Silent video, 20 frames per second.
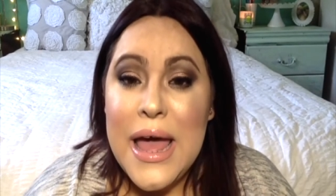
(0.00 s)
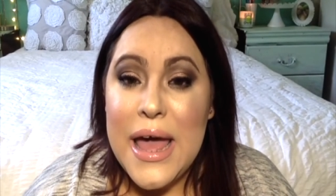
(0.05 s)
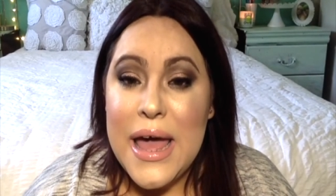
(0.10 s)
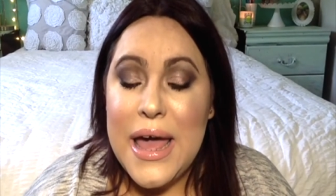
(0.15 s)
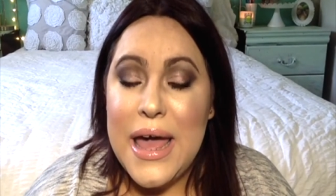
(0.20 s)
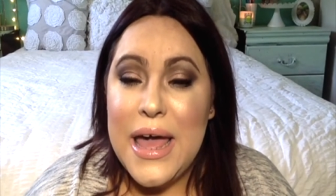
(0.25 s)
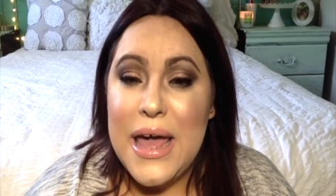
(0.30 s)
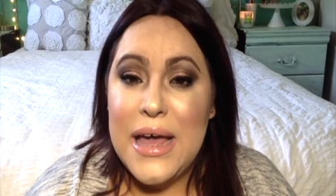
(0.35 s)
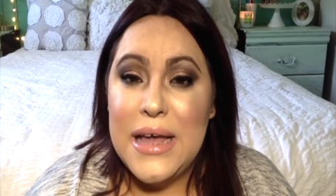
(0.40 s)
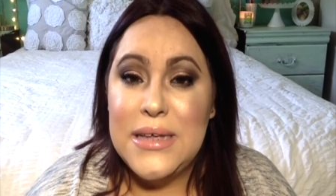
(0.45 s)

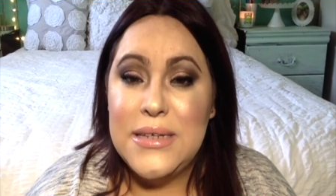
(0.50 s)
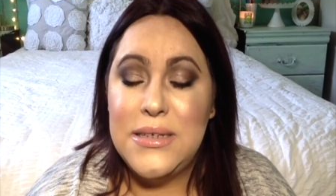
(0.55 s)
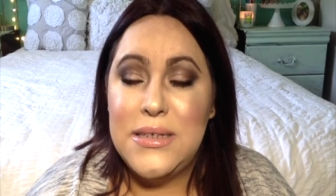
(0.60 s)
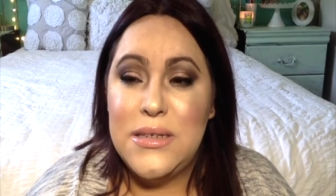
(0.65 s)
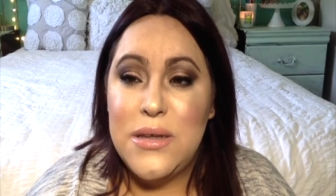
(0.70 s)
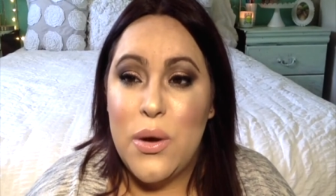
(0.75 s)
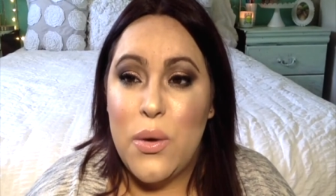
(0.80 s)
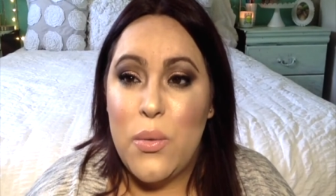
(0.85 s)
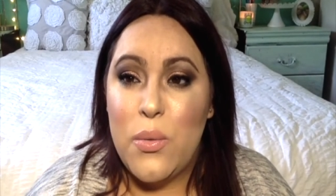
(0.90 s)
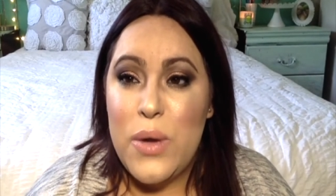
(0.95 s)

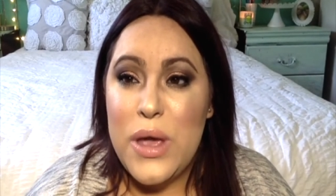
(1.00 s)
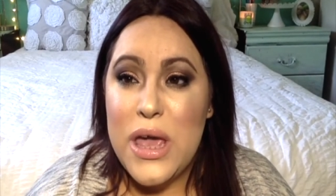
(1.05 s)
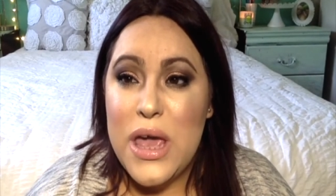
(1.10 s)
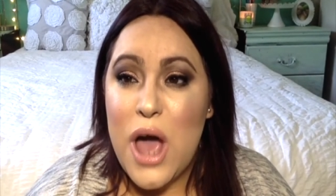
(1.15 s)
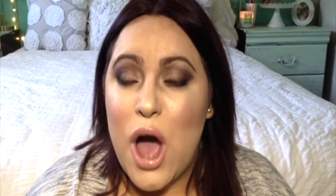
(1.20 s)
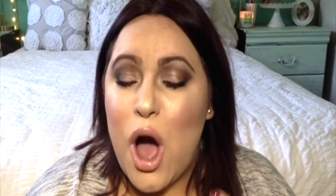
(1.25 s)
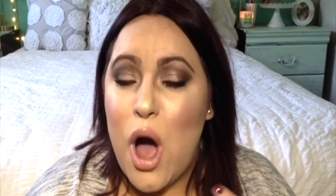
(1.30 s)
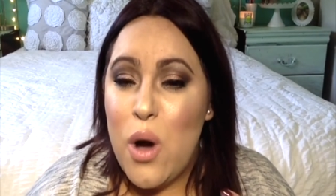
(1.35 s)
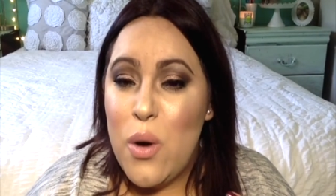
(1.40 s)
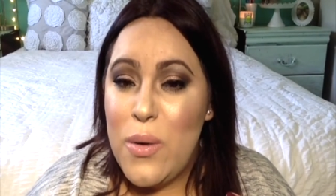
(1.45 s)
is we
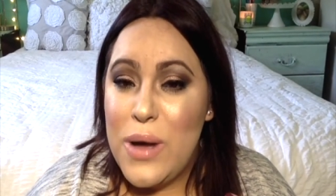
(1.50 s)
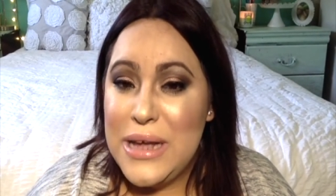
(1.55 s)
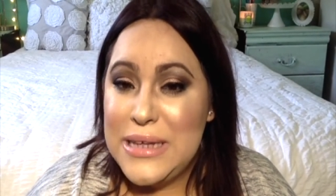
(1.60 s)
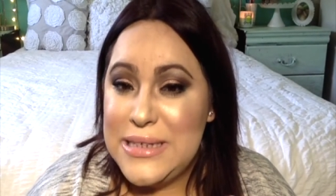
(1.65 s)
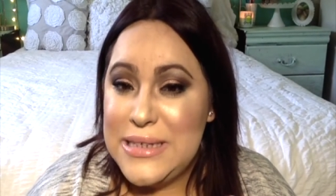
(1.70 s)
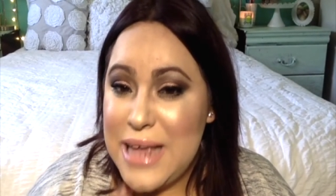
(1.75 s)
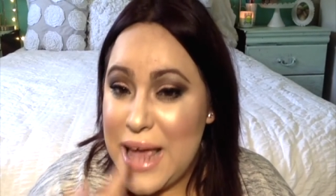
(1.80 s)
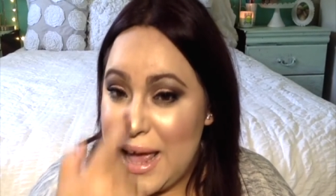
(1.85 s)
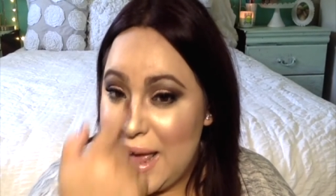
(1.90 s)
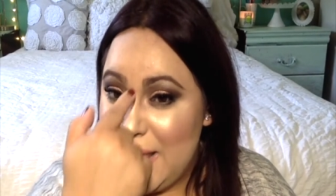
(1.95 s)

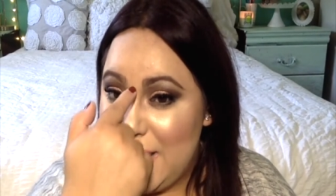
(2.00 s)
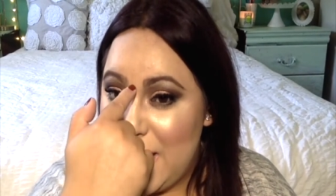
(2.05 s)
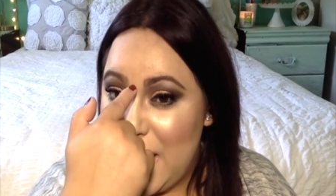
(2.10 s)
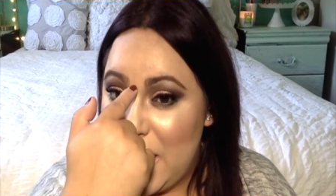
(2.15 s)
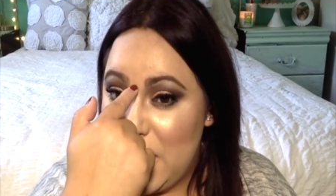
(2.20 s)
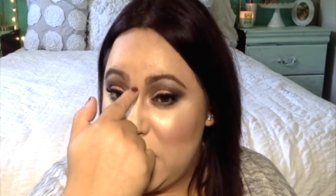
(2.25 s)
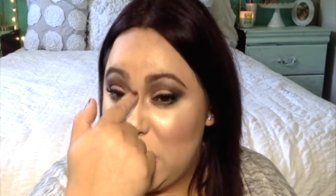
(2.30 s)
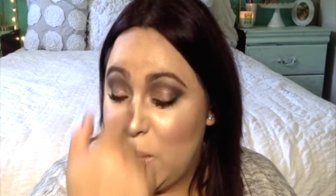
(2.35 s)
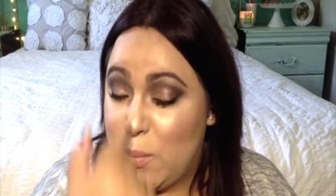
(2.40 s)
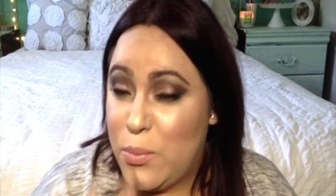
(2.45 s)
always
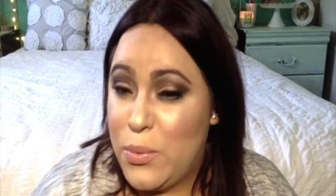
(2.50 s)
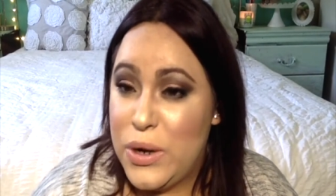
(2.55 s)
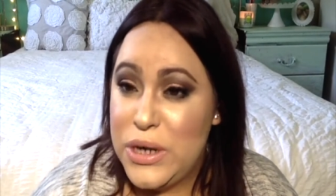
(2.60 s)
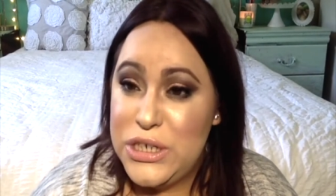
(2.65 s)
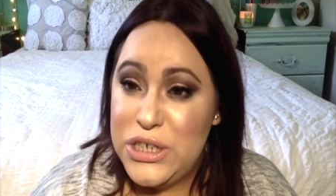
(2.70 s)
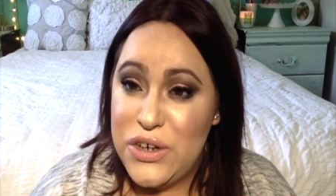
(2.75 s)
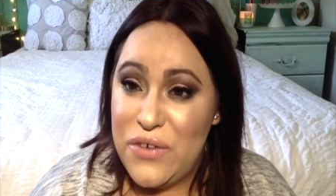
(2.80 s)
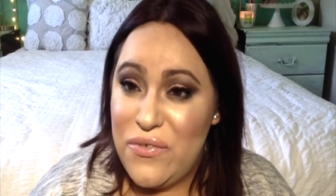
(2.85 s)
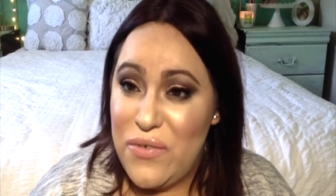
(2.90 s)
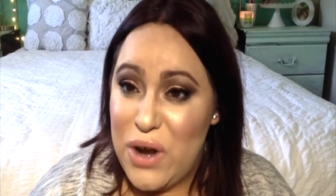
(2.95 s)
highlight the
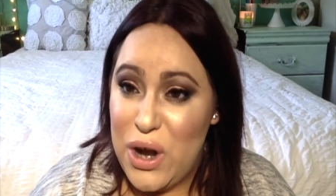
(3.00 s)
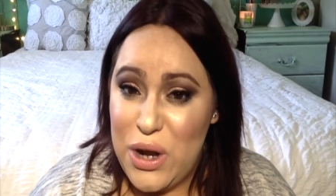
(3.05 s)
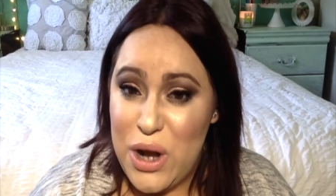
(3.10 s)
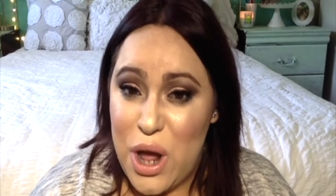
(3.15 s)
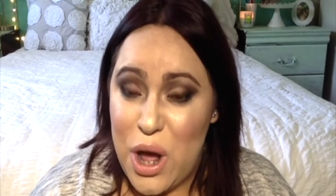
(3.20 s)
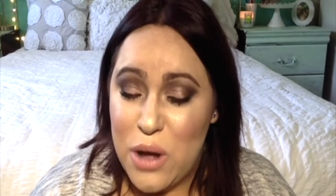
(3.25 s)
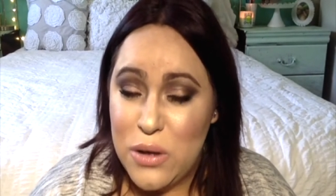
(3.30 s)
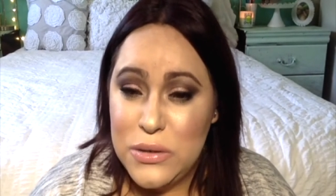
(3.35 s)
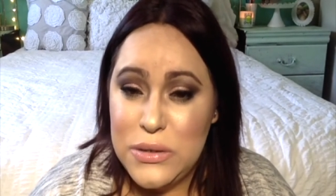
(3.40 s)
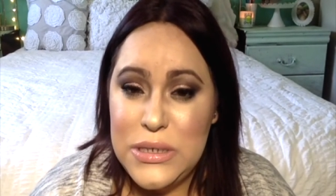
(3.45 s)
bridge of her
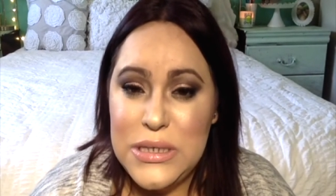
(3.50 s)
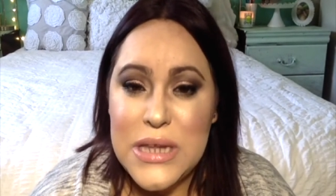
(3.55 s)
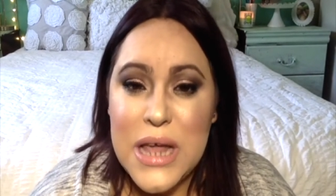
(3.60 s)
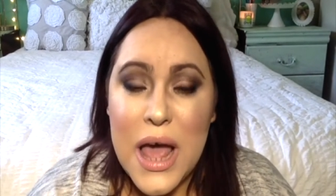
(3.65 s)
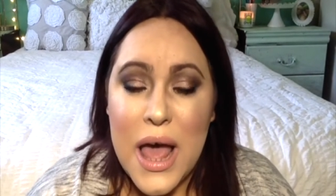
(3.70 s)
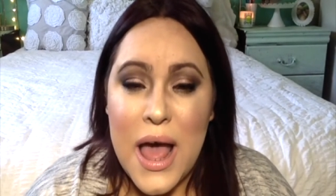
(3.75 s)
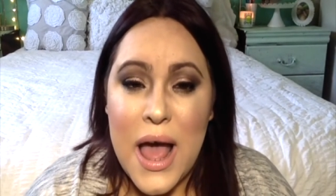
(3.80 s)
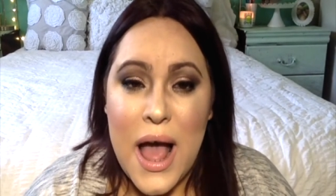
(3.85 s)
nose,